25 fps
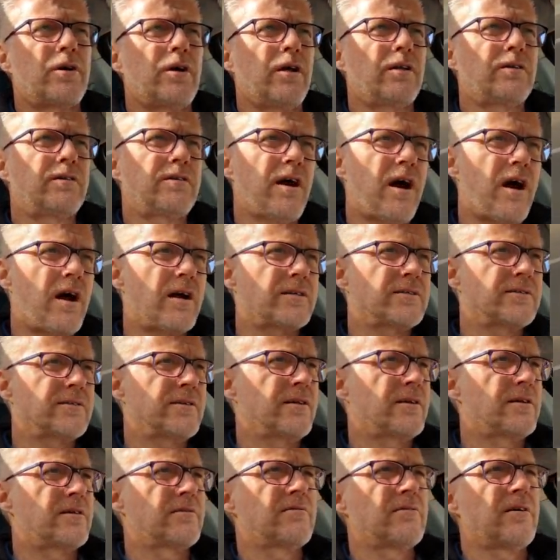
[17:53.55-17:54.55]
a dog's
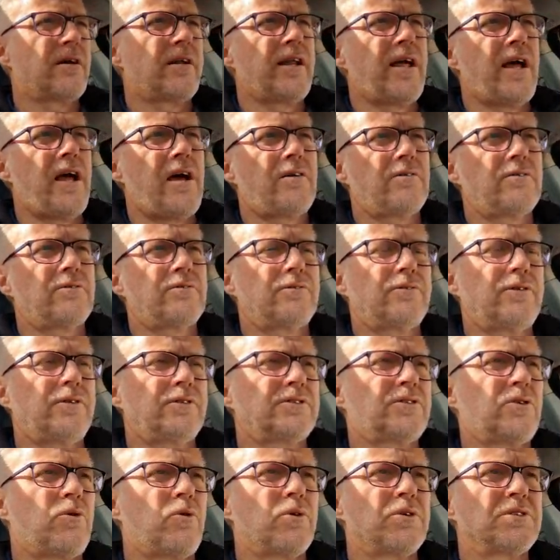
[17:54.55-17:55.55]
gonna run out. There's
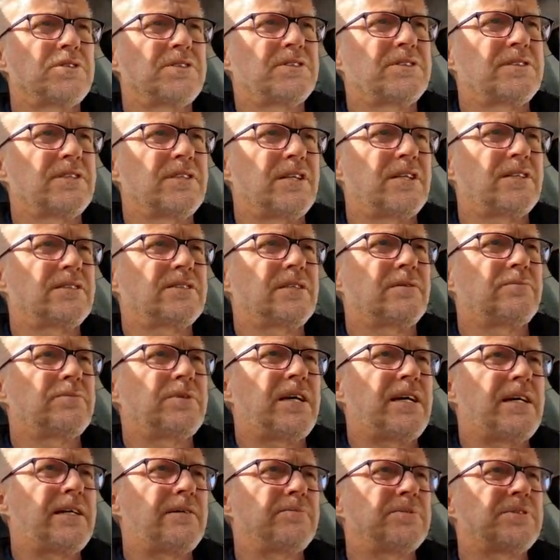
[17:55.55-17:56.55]
horses in here
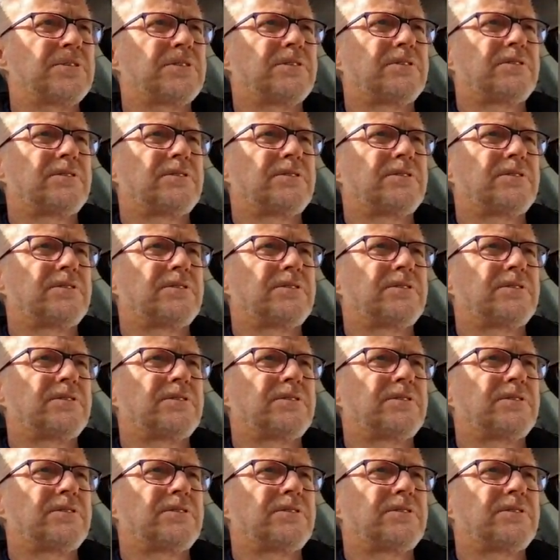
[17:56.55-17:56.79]
sometimes.